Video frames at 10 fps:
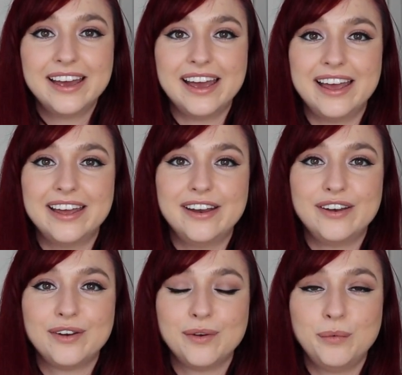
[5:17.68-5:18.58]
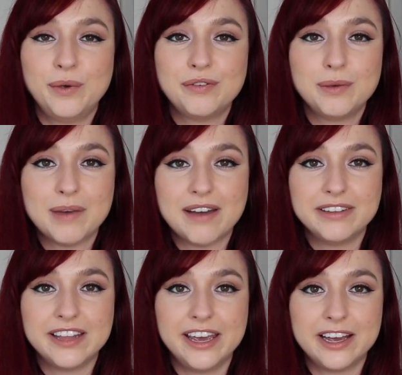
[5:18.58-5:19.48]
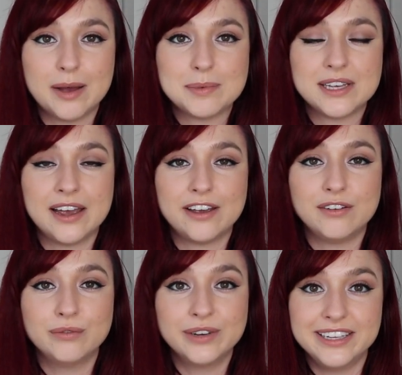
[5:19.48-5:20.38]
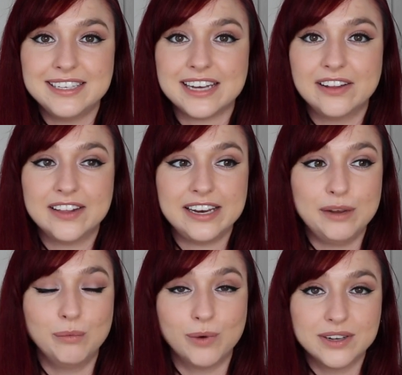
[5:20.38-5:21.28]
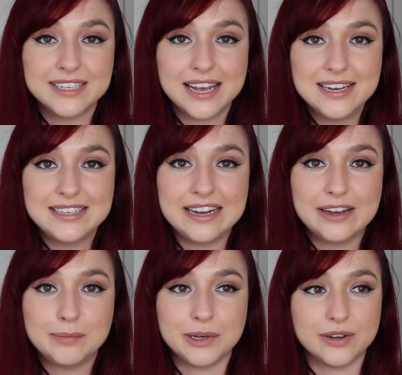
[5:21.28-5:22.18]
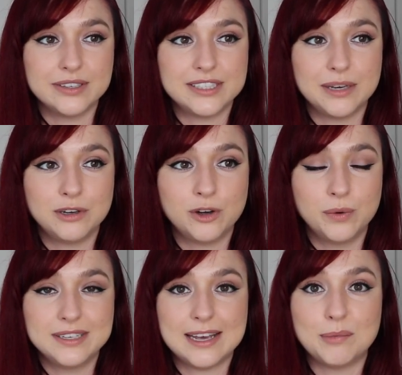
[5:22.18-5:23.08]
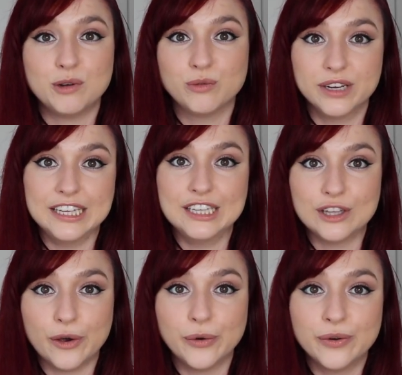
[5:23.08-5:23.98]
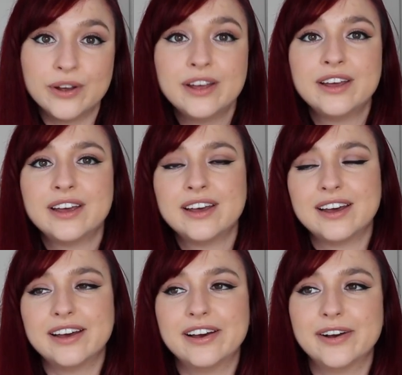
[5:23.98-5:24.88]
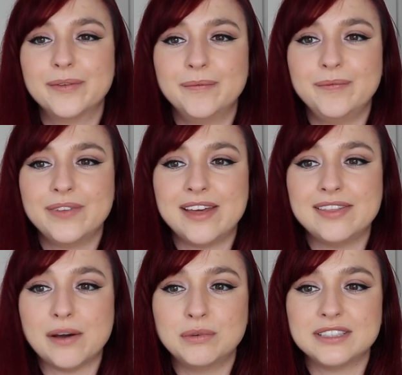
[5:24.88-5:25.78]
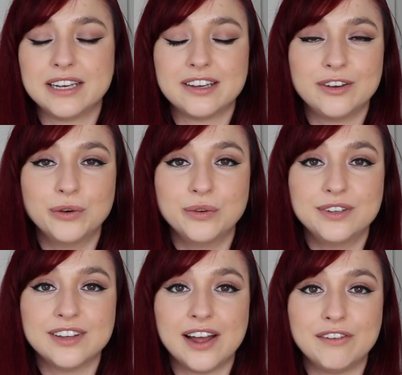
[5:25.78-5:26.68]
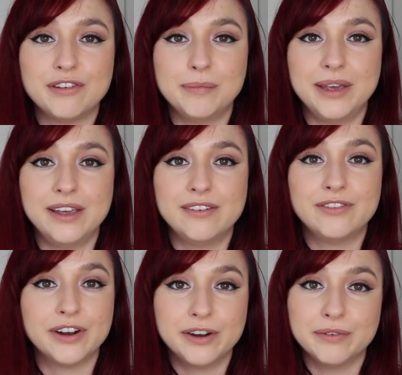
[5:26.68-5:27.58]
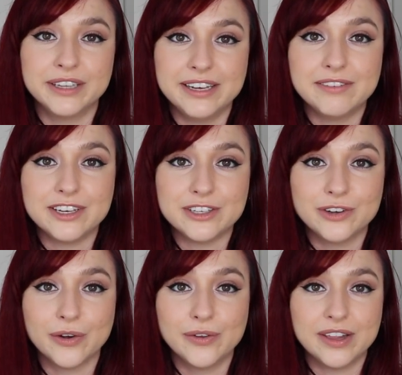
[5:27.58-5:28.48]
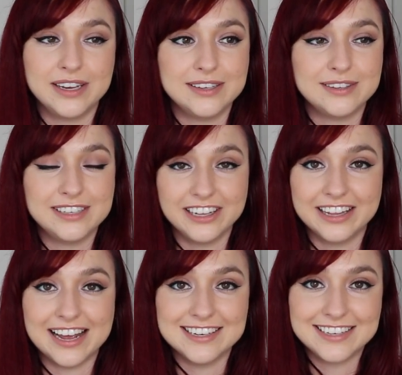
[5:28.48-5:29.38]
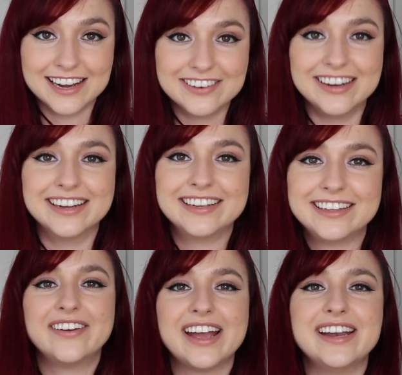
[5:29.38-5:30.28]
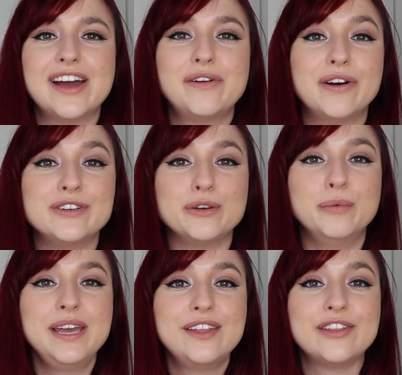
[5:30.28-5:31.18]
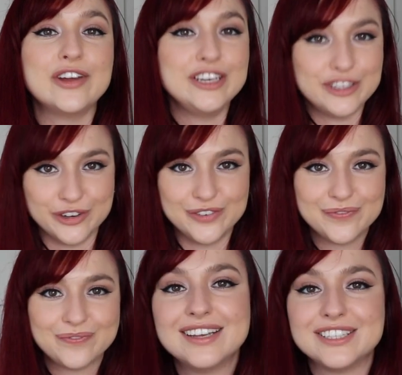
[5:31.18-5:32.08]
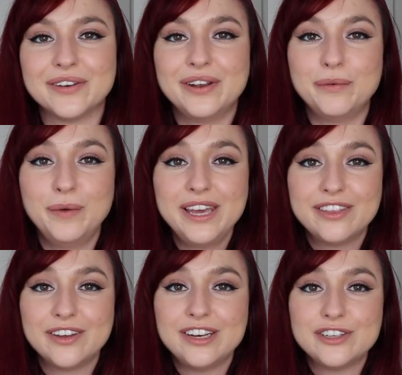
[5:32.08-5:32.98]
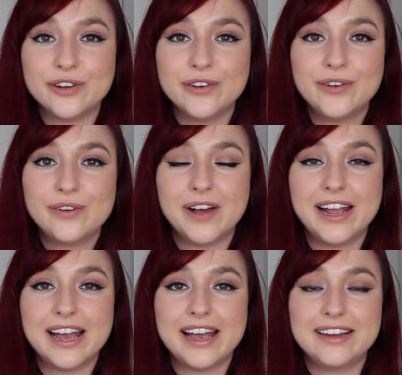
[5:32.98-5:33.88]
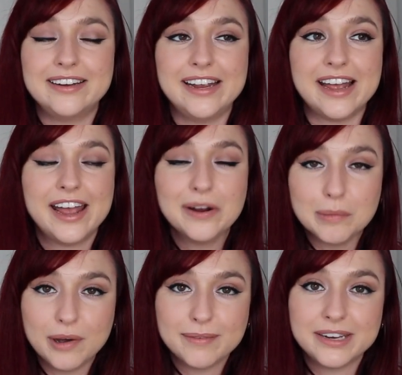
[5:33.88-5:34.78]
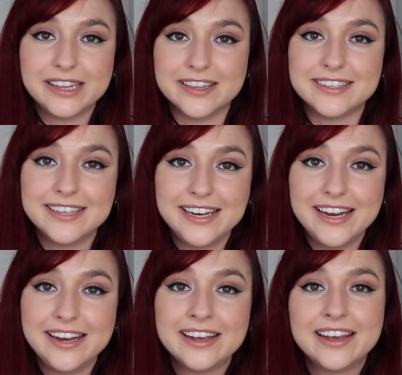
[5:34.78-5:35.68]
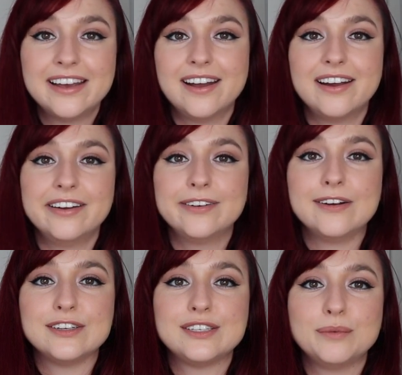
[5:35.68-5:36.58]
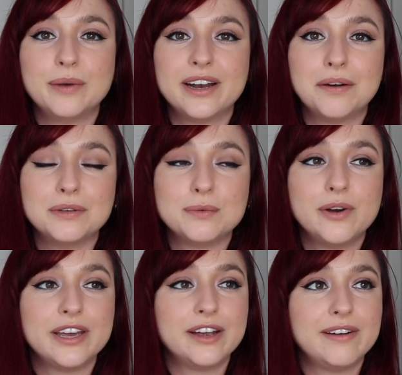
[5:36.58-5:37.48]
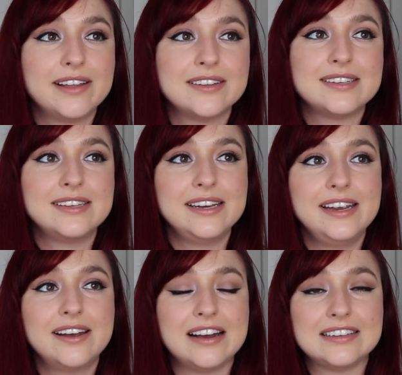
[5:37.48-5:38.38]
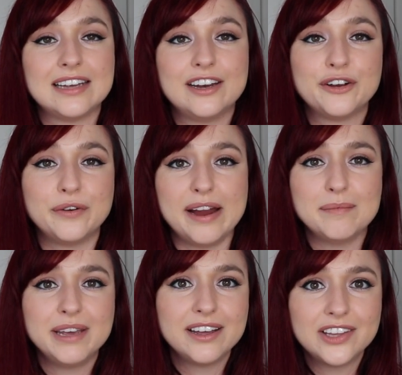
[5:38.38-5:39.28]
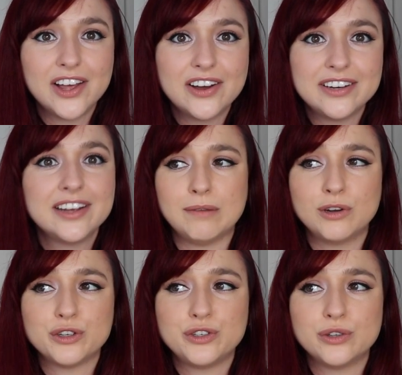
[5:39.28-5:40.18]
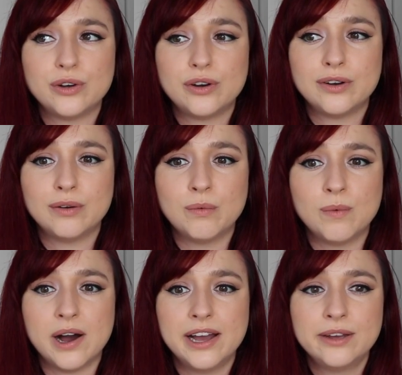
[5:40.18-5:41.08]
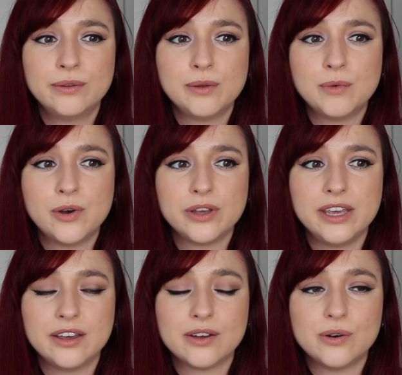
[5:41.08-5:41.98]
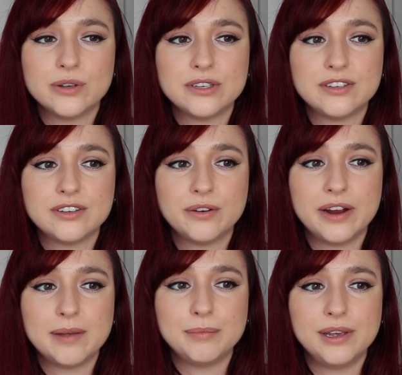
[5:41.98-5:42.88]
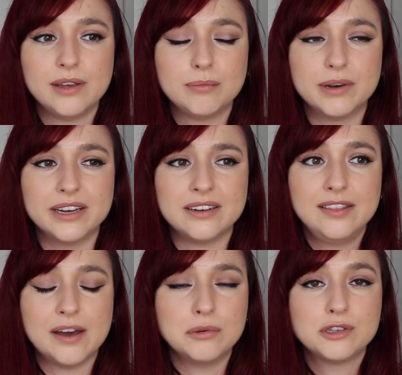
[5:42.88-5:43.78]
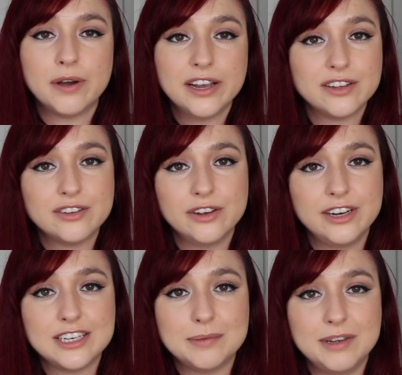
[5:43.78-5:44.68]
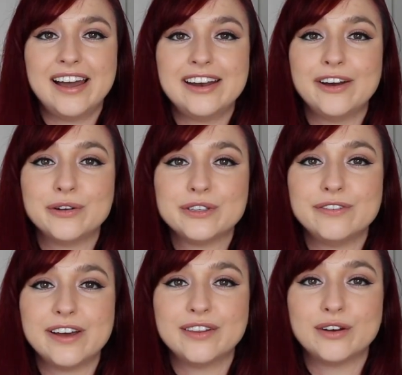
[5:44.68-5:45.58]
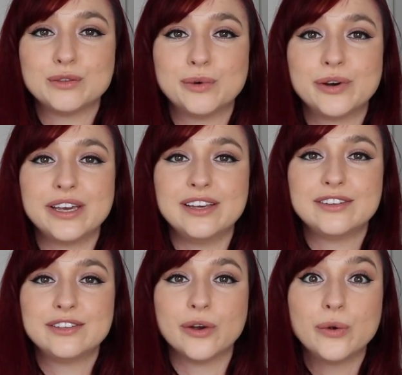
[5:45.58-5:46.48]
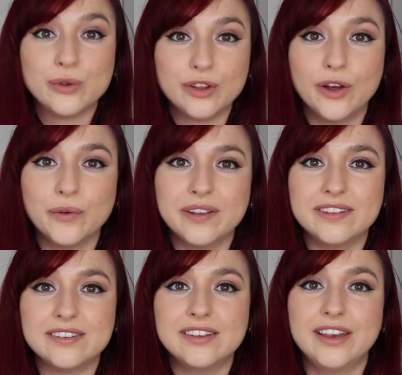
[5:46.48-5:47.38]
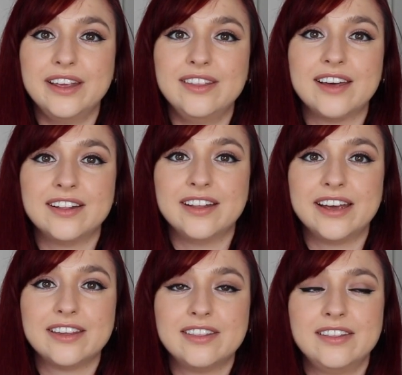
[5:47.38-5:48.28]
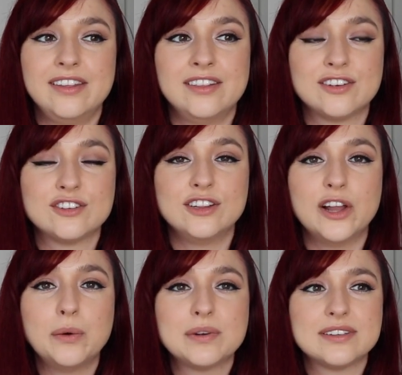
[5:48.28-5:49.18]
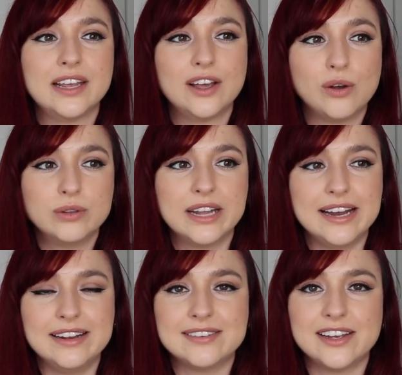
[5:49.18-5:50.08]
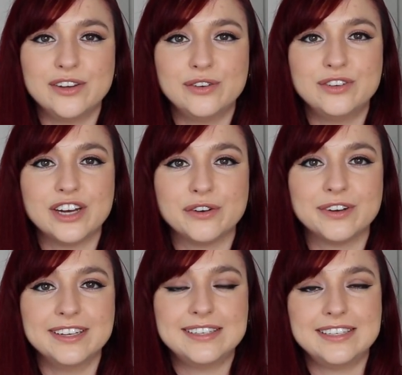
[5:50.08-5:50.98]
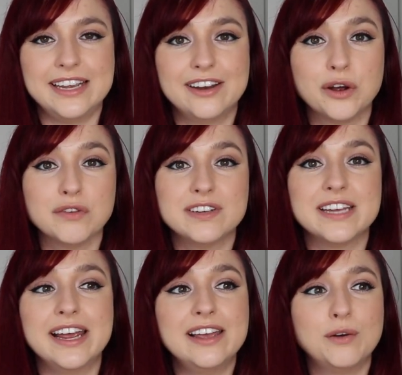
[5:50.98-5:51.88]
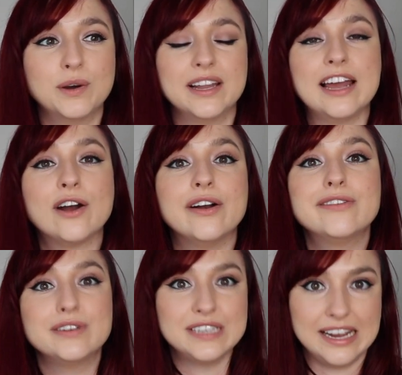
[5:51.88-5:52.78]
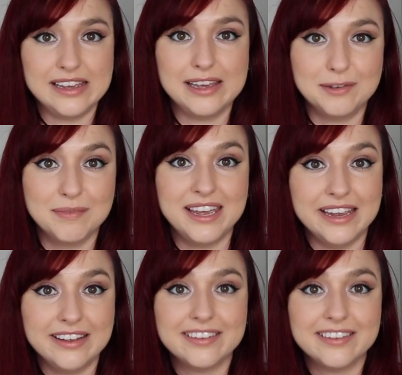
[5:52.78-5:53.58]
and with him having the hiccups I could really tell that he was head down because they would always happen really low. And that was like a good sign for me, very relieving to know that he's still head down. Okay, now we're on to week 32. So in week 32, I had a hair appointment in the city, and I noticed when I was walking around the city, I started cramping a lot. I'm not sure why all the walking caused cramping, but that was quite concerning to me. And I also found that I was walking so slow in the city that like the slowest like old ladies that you generally see and overtake were like overtaking me.